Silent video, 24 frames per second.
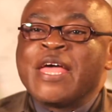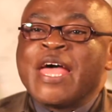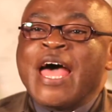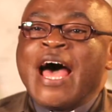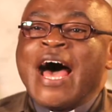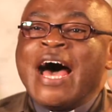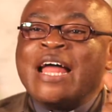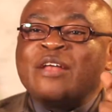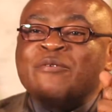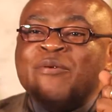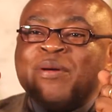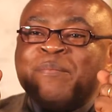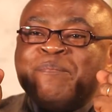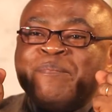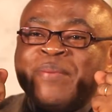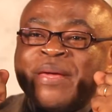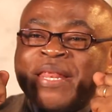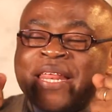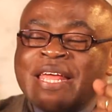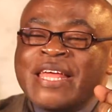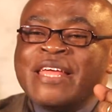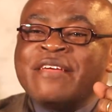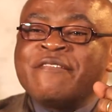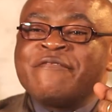And we
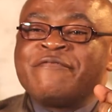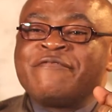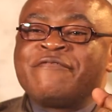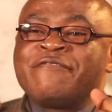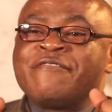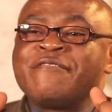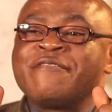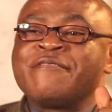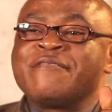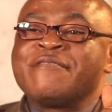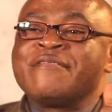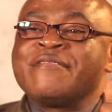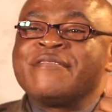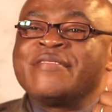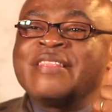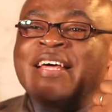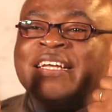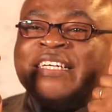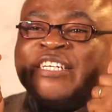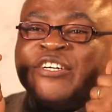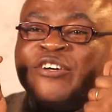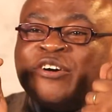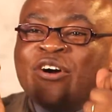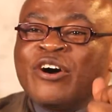believe
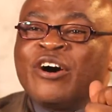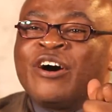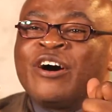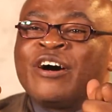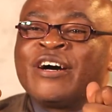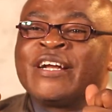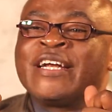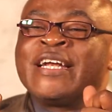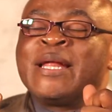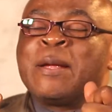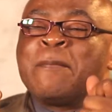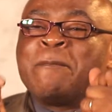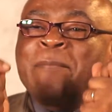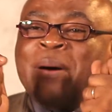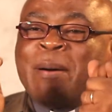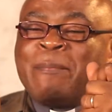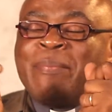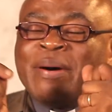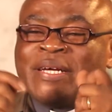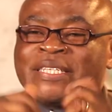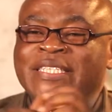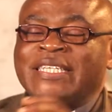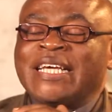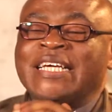that God
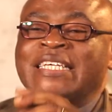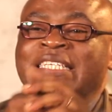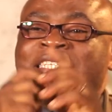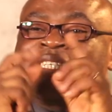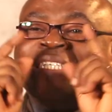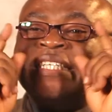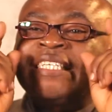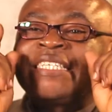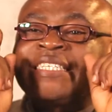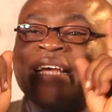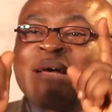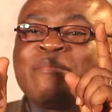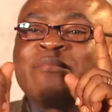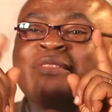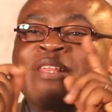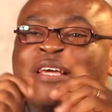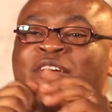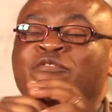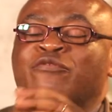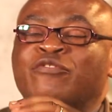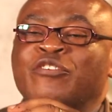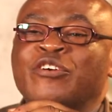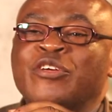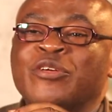purposes something
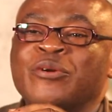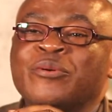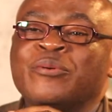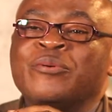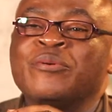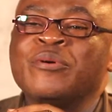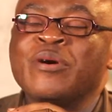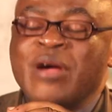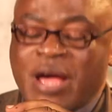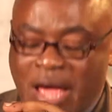for you